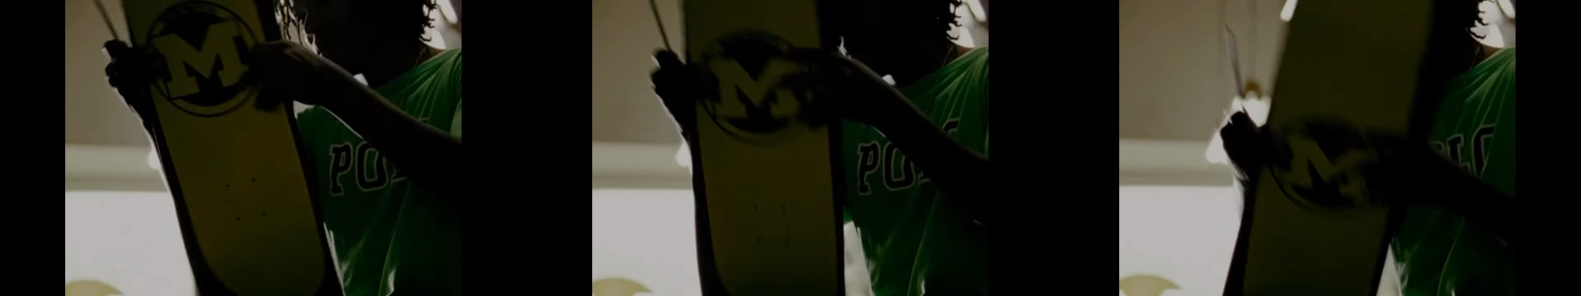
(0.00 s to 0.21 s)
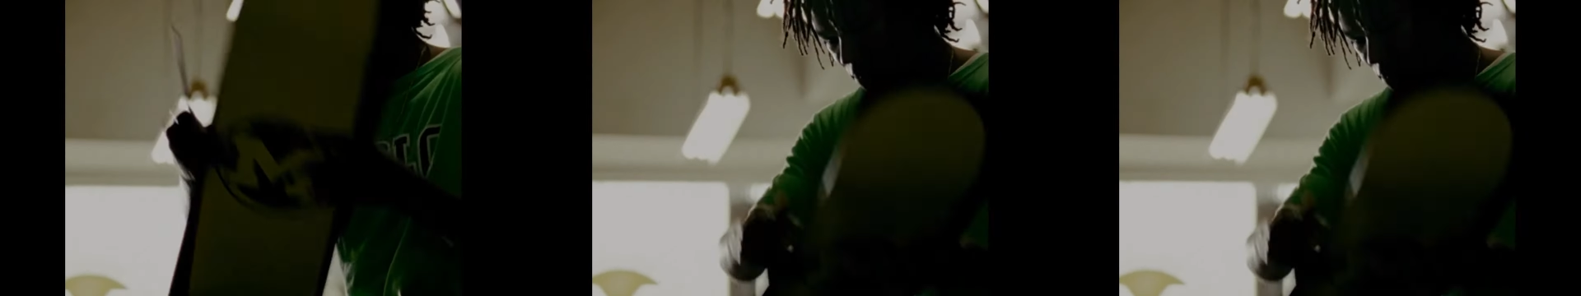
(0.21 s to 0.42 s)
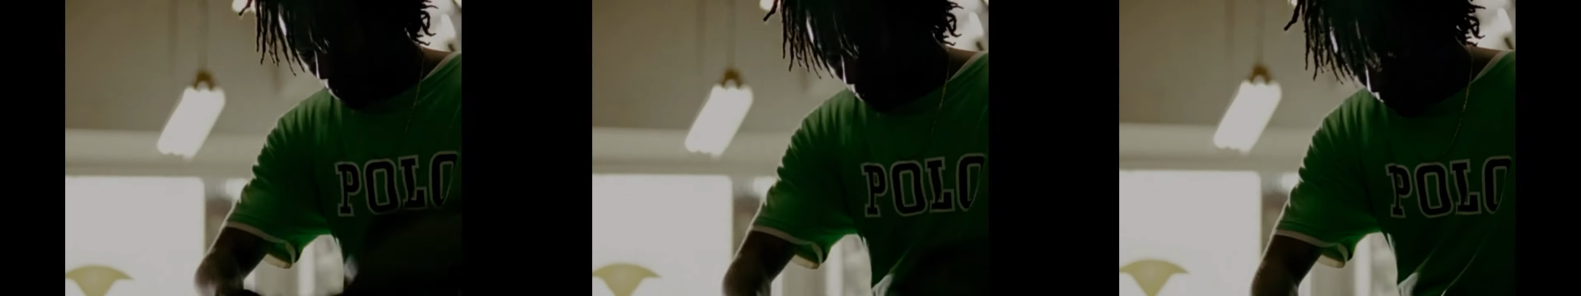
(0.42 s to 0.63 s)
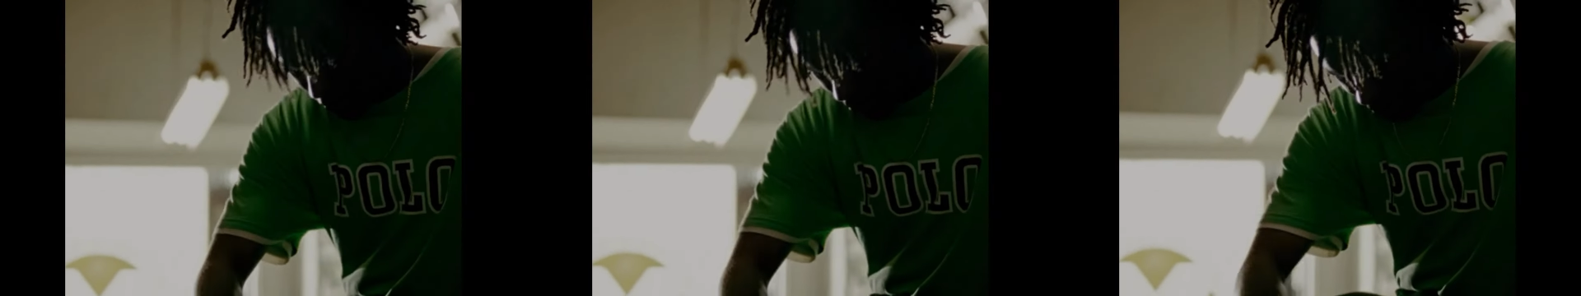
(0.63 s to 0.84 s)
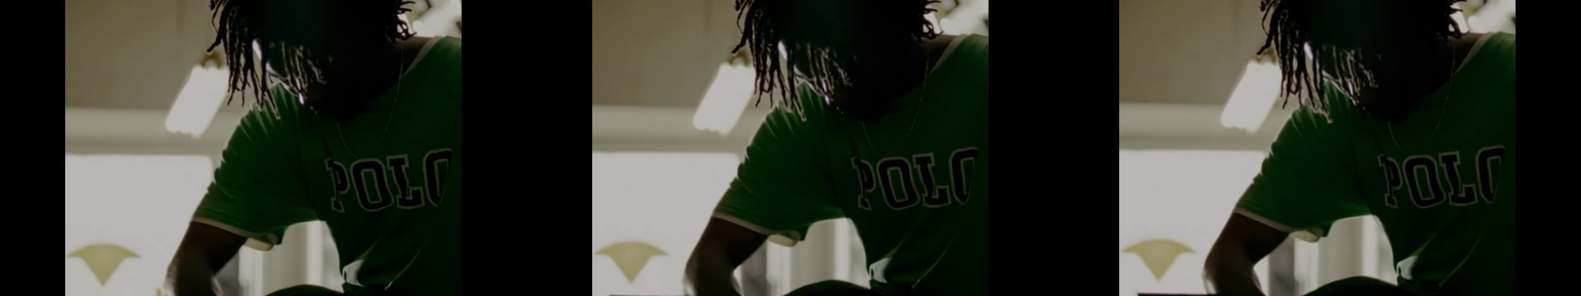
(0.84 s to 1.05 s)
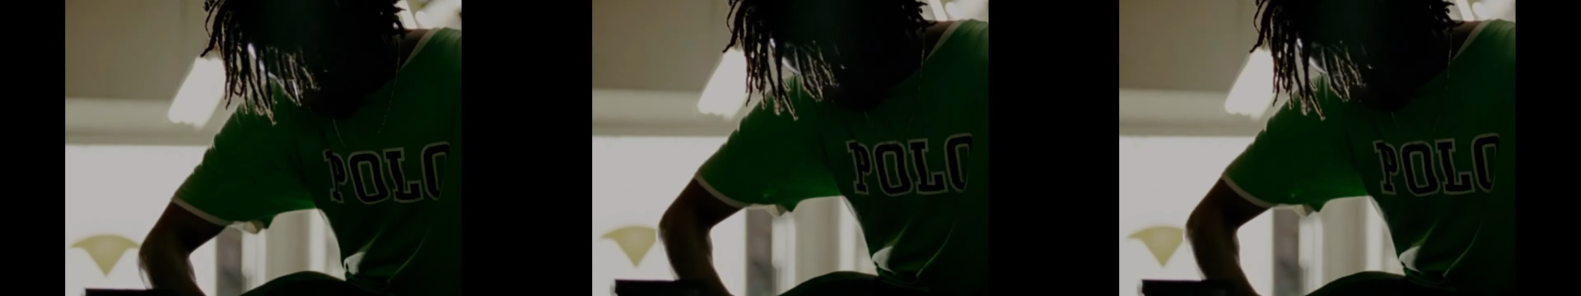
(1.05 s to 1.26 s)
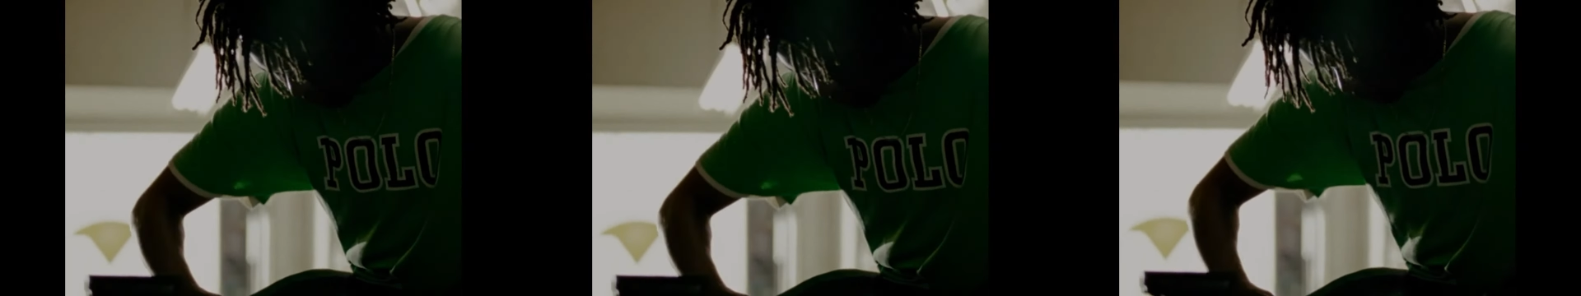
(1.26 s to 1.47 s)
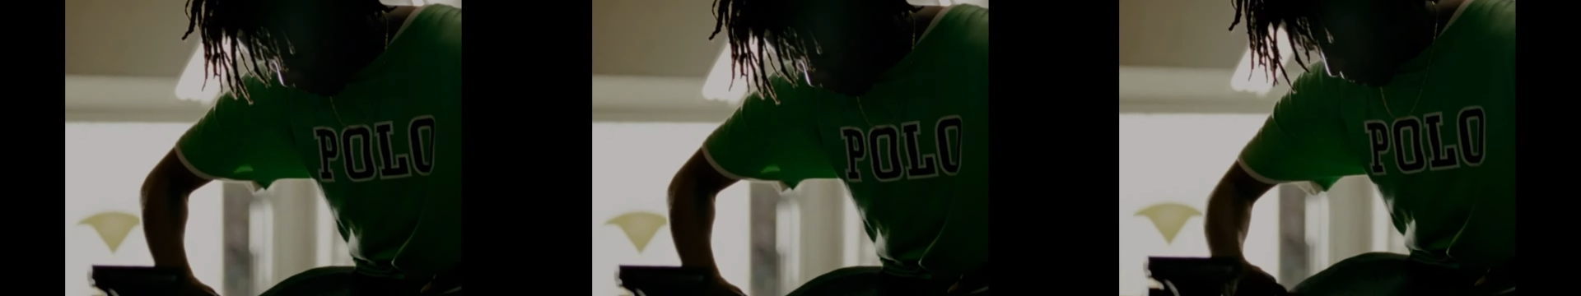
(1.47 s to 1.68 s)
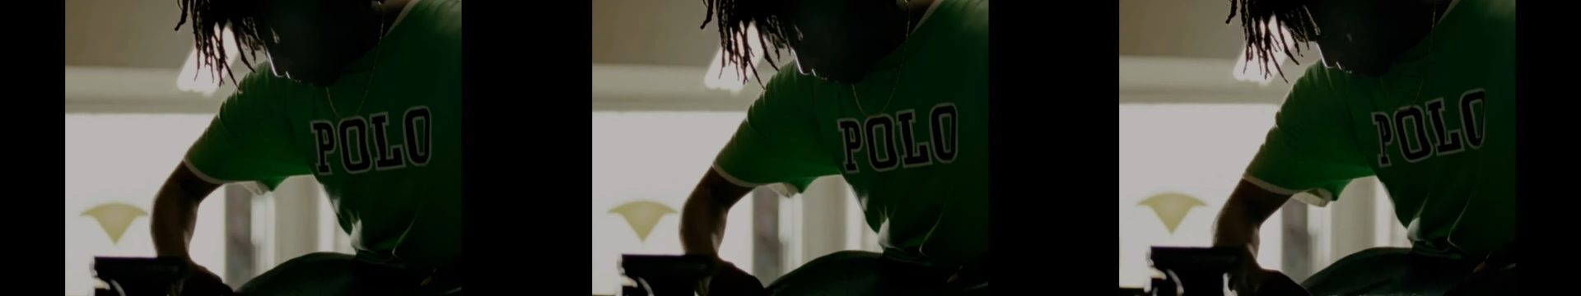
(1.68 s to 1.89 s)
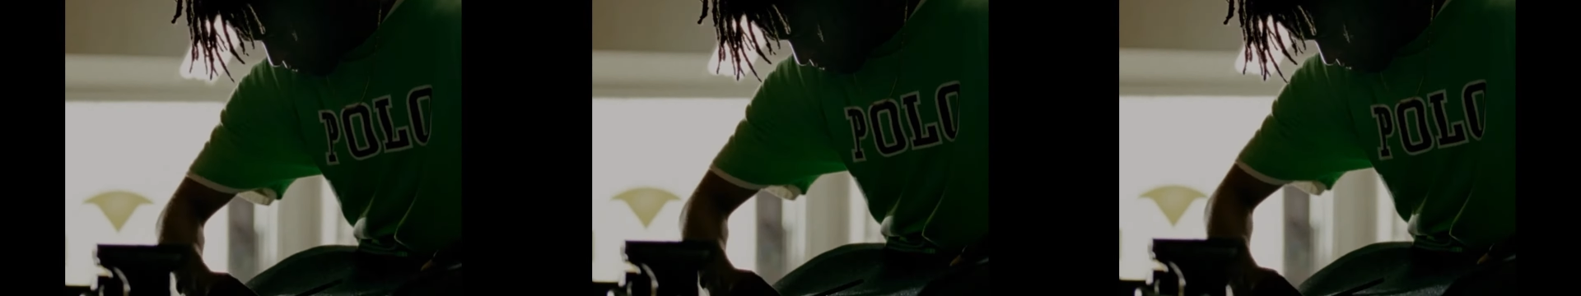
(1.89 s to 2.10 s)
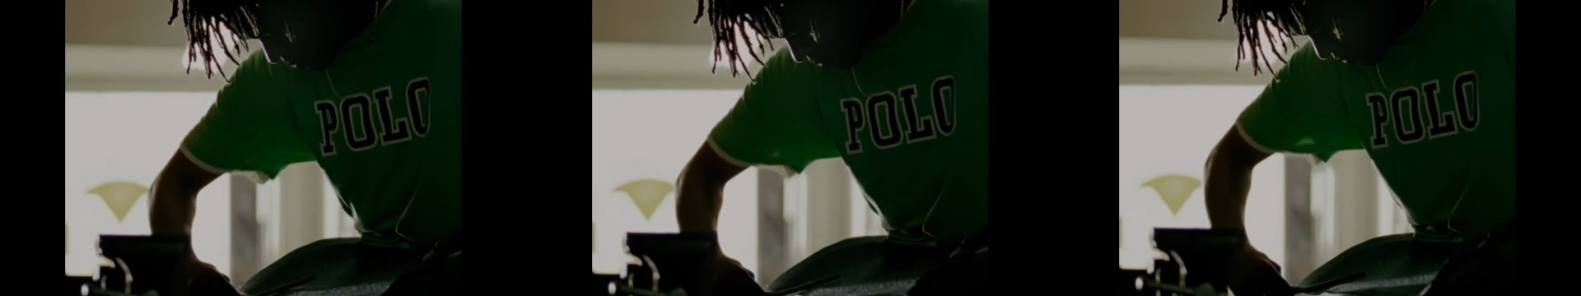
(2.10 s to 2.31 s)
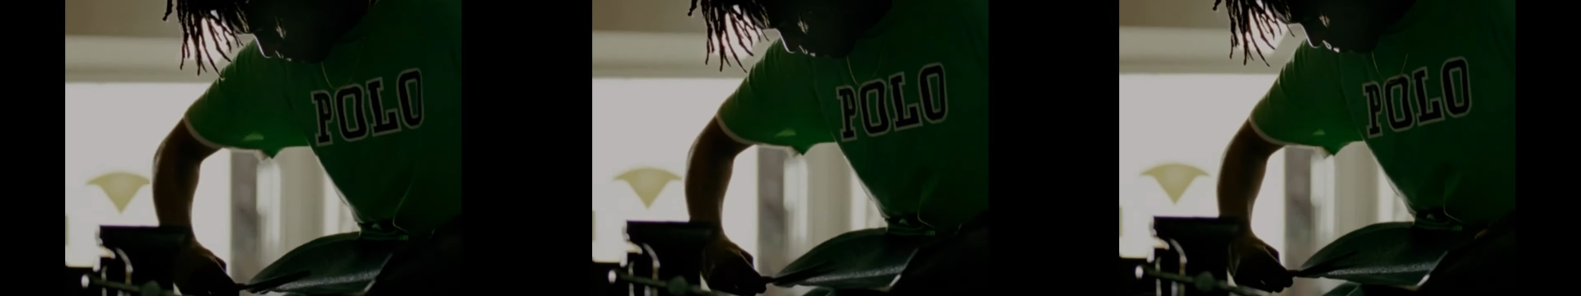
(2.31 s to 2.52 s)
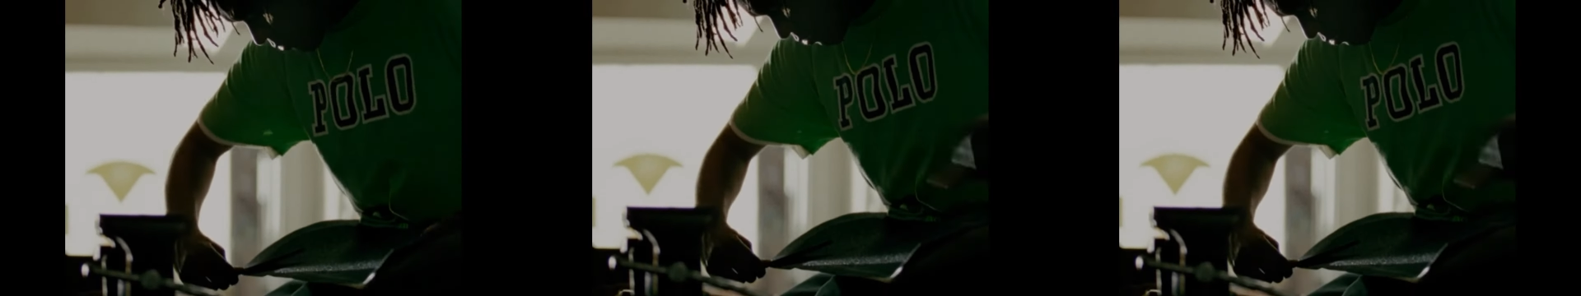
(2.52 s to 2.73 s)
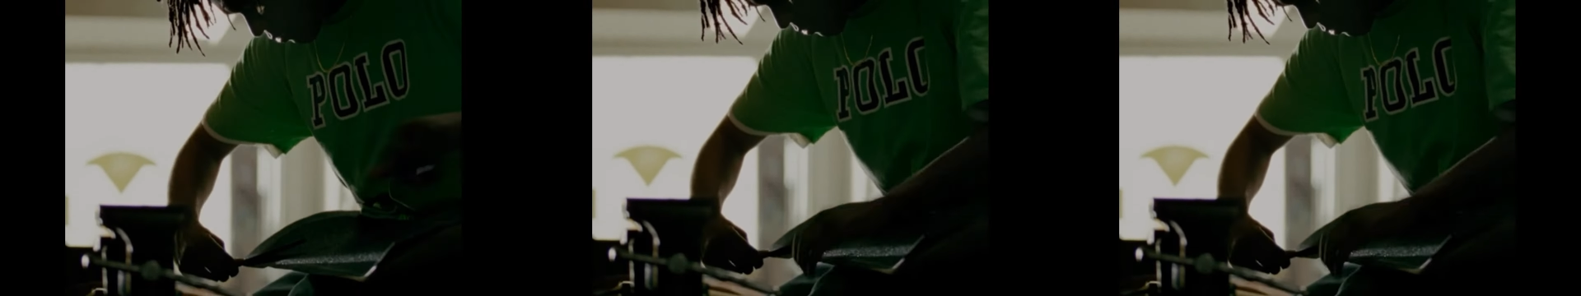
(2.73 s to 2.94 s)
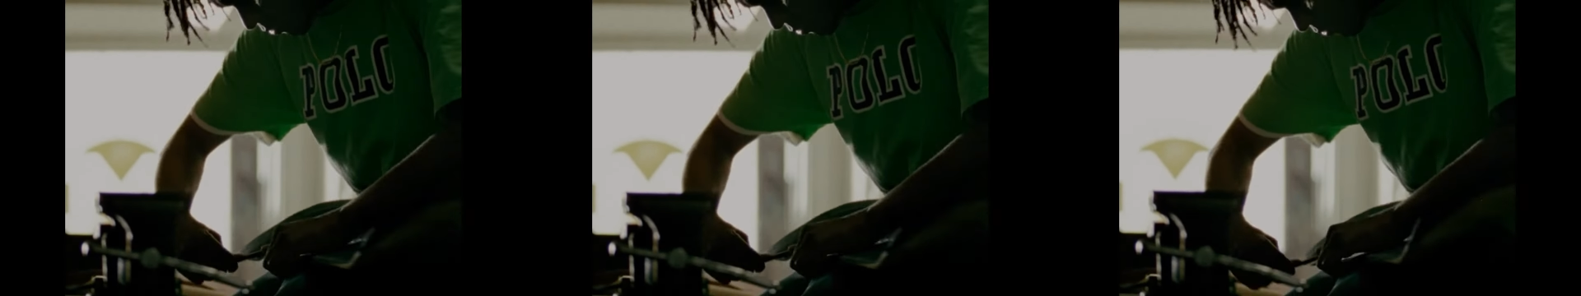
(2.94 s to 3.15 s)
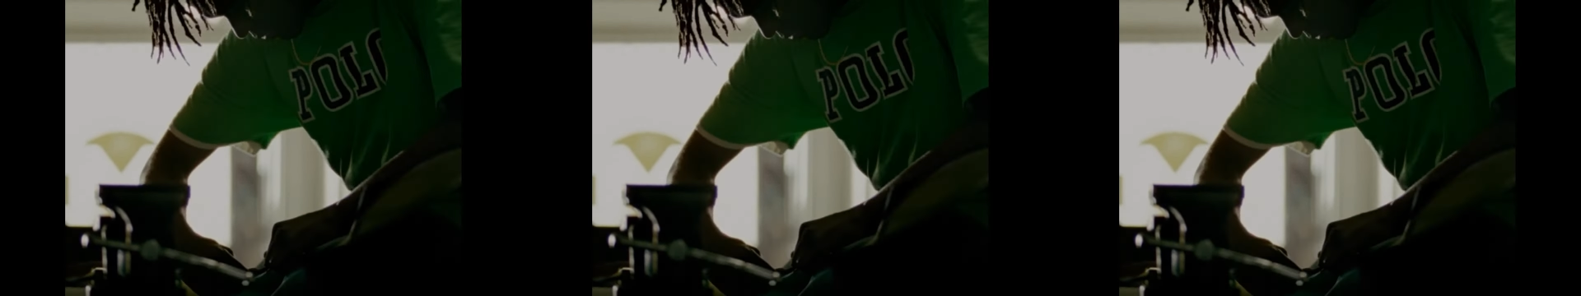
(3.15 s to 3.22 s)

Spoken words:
(no speaker visible)